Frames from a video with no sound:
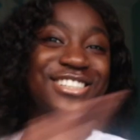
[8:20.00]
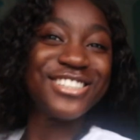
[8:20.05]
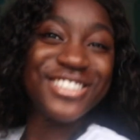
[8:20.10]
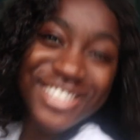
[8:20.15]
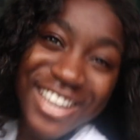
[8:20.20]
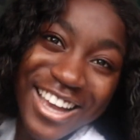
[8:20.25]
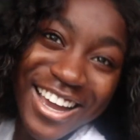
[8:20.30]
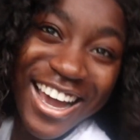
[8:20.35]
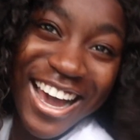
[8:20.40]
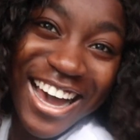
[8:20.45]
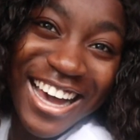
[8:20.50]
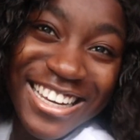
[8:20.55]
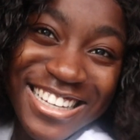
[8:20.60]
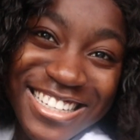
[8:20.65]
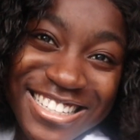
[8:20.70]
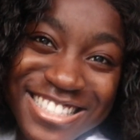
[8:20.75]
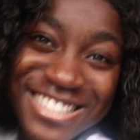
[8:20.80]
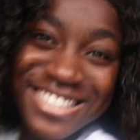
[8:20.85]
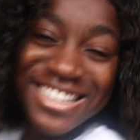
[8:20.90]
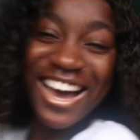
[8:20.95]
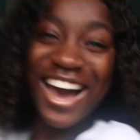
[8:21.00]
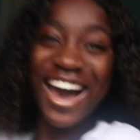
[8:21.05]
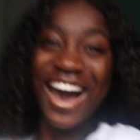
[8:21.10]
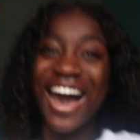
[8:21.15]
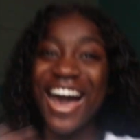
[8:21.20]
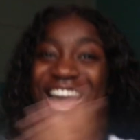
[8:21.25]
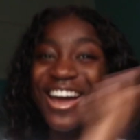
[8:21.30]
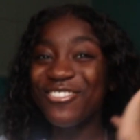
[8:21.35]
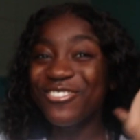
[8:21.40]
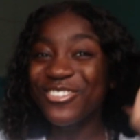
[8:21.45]
So guys,
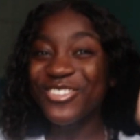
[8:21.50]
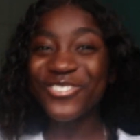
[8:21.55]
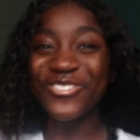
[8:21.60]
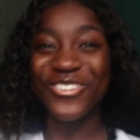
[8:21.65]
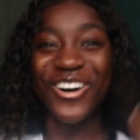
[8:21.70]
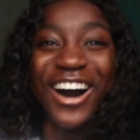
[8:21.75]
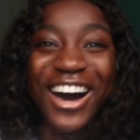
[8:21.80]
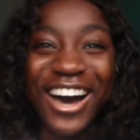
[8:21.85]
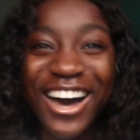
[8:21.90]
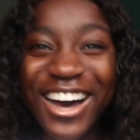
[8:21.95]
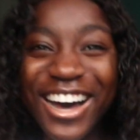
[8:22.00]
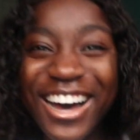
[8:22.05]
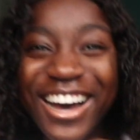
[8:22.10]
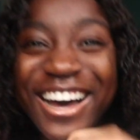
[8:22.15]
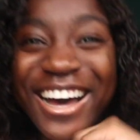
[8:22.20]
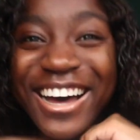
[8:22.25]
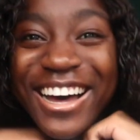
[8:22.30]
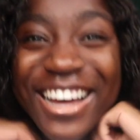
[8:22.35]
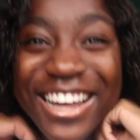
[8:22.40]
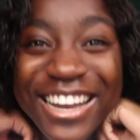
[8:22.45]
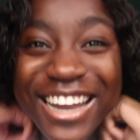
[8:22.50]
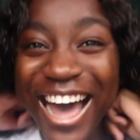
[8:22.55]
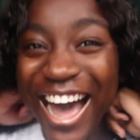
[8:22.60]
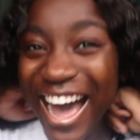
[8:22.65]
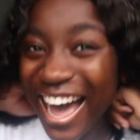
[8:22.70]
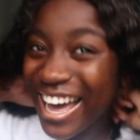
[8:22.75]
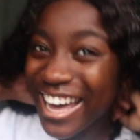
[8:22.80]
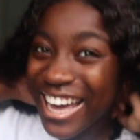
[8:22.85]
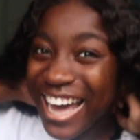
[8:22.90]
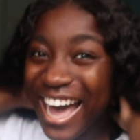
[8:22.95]
hi everyone.
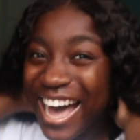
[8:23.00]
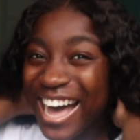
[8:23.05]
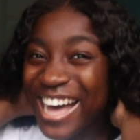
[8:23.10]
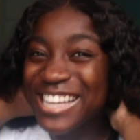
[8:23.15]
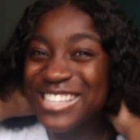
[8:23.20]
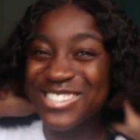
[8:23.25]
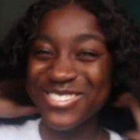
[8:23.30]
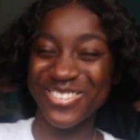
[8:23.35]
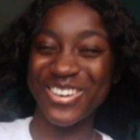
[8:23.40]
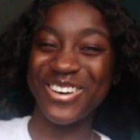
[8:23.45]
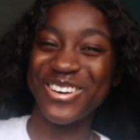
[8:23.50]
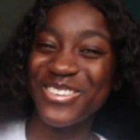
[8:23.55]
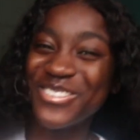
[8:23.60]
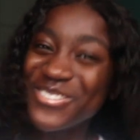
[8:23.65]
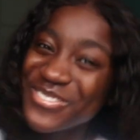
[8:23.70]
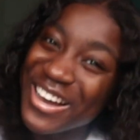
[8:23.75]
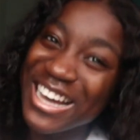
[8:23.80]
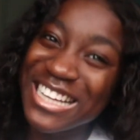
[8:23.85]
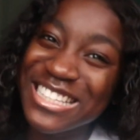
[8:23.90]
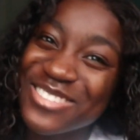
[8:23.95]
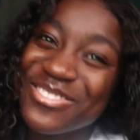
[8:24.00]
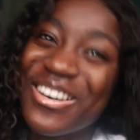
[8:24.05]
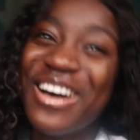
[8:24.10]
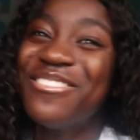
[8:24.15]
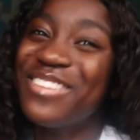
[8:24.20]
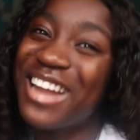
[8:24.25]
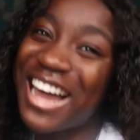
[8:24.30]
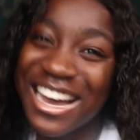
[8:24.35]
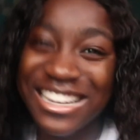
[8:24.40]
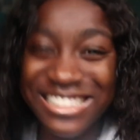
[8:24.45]
Hi guys, welcome back to my
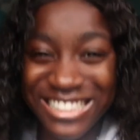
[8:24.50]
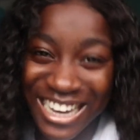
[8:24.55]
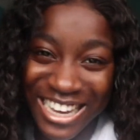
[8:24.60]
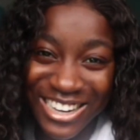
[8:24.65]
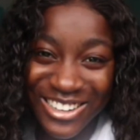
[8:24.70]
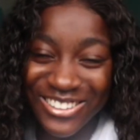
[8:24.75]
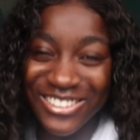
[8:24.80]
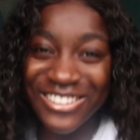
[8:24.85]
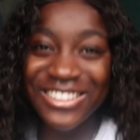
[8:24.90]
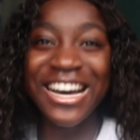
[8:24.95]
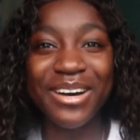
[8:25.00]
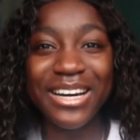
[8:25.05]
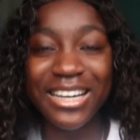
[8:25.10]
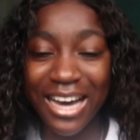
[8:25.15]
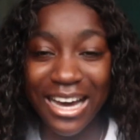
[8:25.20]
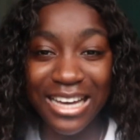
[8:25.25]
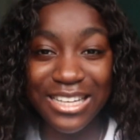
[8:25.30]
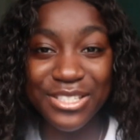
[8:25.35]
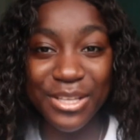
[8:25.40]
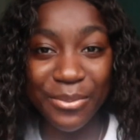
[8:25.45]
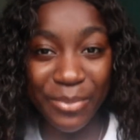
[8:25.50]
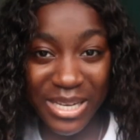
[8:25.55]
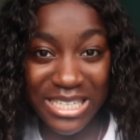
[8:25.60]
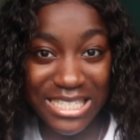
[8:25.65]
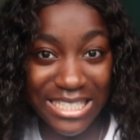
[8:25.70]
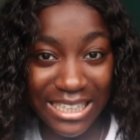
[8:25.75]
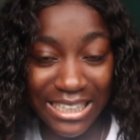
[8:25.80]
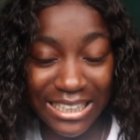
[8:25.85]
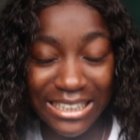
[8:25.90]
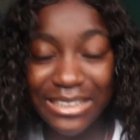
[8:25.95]
vlog channel. Guys, so
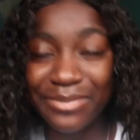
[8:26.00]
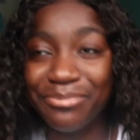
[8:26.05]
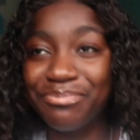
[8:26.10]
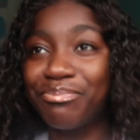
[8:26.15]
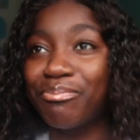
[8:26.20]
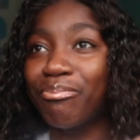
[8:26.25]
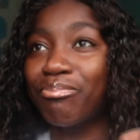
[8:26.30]
basically,